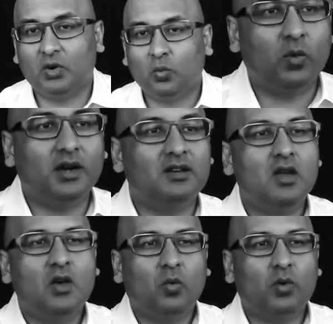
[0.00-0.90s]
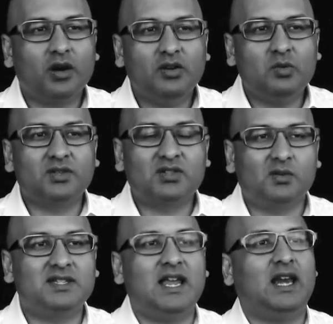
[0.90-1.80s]
What are you
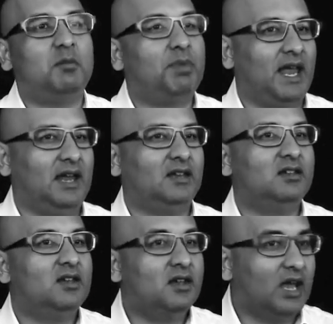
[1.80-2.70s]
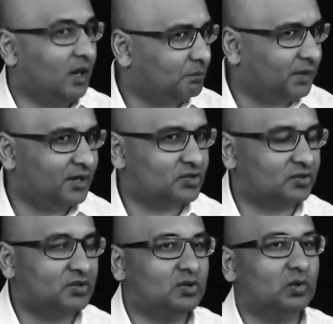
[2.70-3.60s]
associating pain and pleasure to?